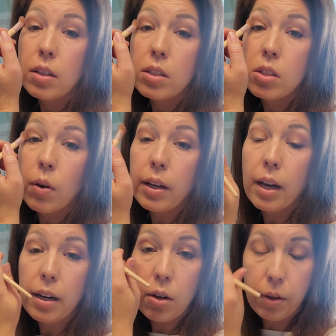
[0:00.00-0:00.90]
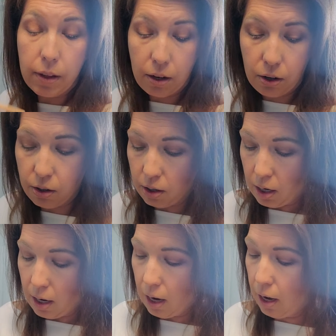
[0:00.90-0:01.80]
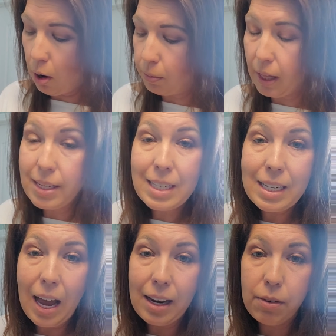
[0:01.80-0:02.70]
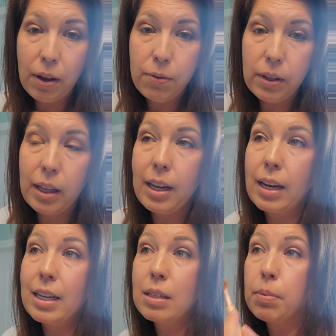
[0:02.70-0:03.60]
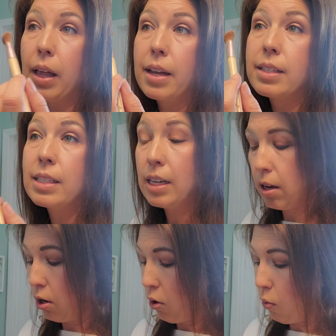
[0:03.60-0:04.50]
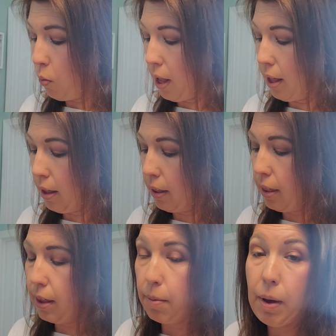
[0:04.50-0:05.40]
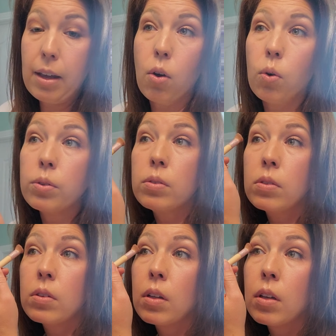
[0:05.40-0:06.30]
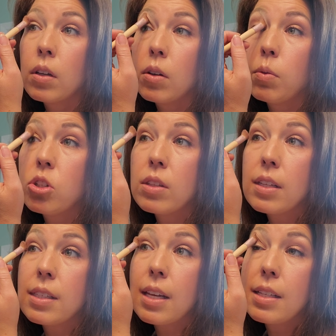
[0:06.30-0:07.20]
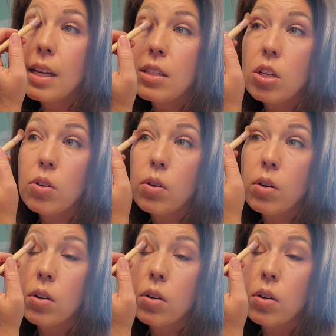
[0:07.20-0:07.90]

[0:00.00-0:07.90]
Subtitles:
So I kind of go in there and I'll blend again if I feel like I need to blend with my gold, which in this case I do.